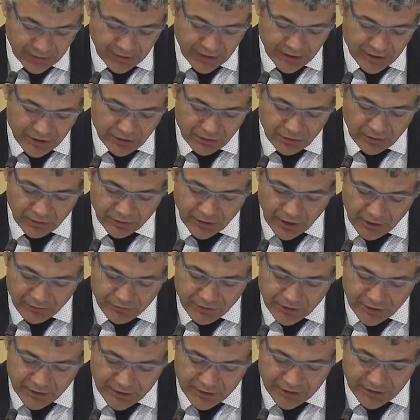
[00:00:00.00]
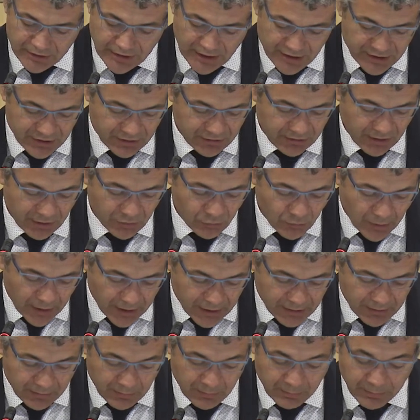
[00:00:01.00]
national youngsters doesn't
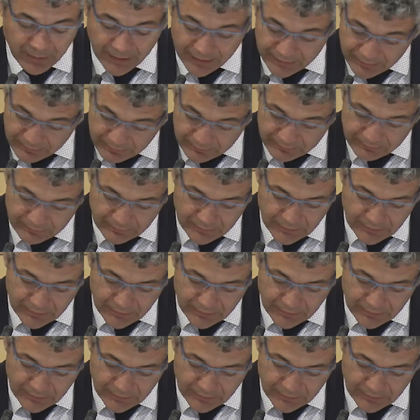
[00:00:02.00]
graduate. But